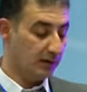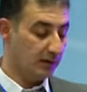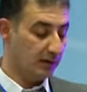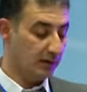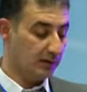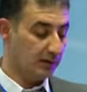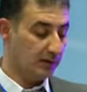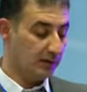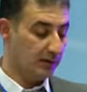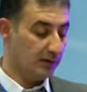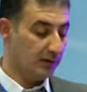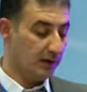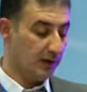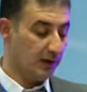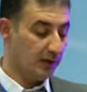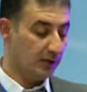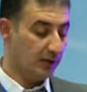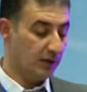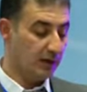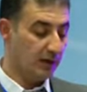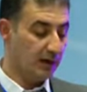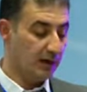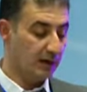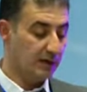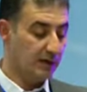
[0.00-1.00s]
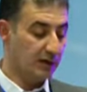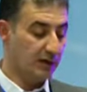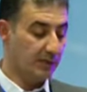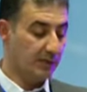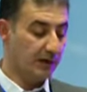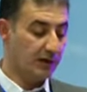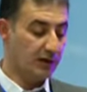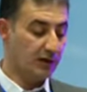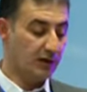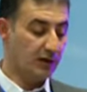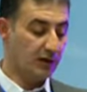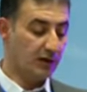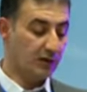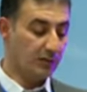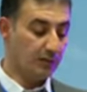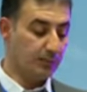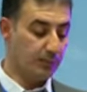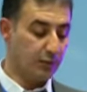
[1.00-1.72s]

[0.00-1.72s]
scenario is the major